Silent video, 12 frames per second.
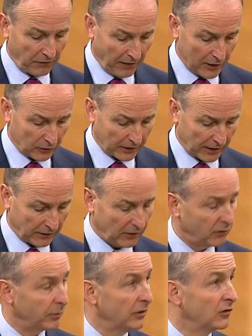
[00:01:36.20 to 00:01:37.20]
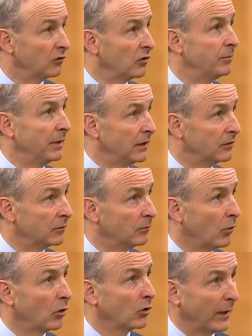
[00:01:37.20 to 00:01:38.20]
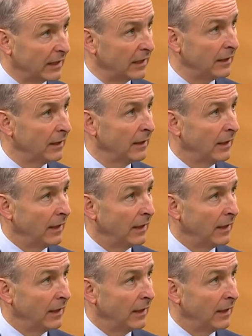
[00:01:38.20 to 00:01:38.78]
a failure to get these bridges rebuilt more quickly.